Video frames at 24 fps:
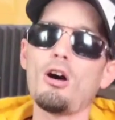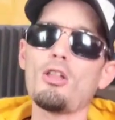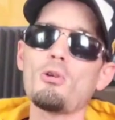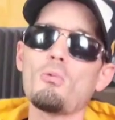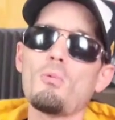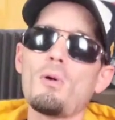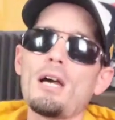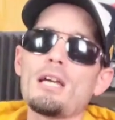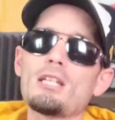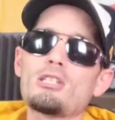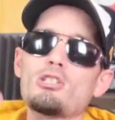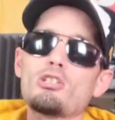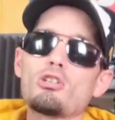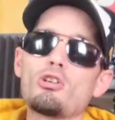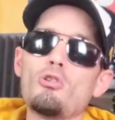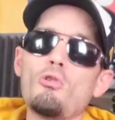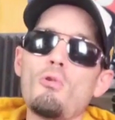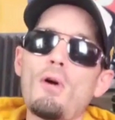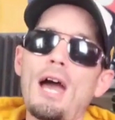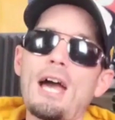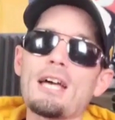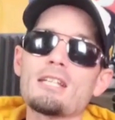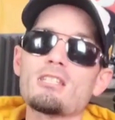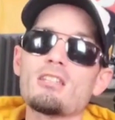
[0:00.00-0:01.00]
all the way to
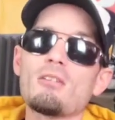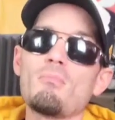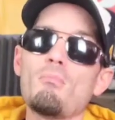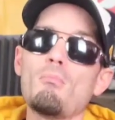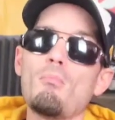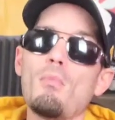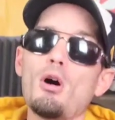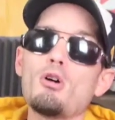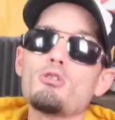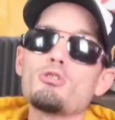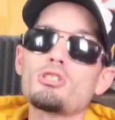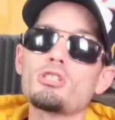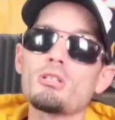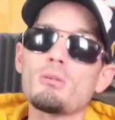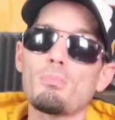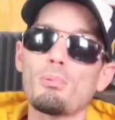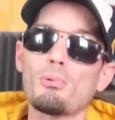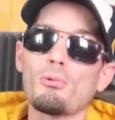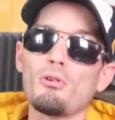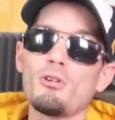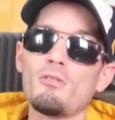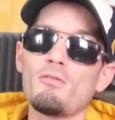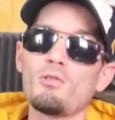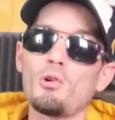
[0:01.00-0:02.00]
who has the most to
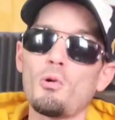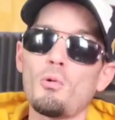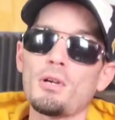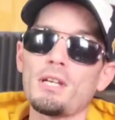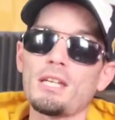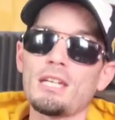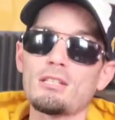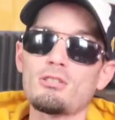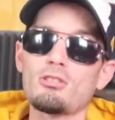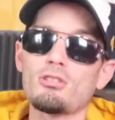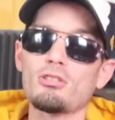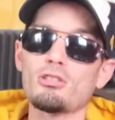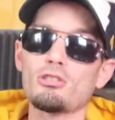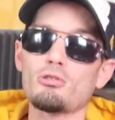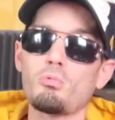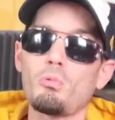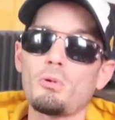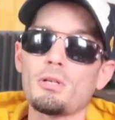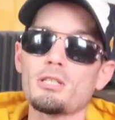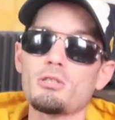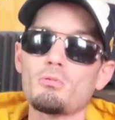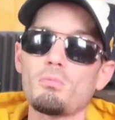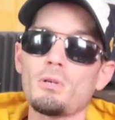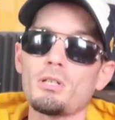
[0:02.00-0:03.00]
prove going into the
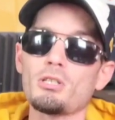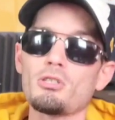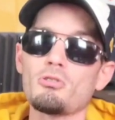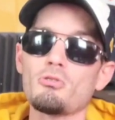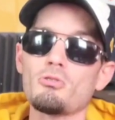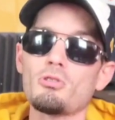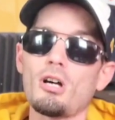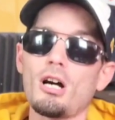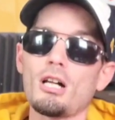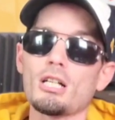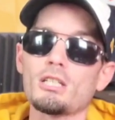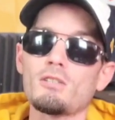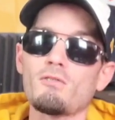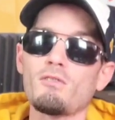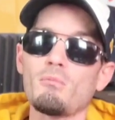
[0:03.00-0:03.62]
2022 college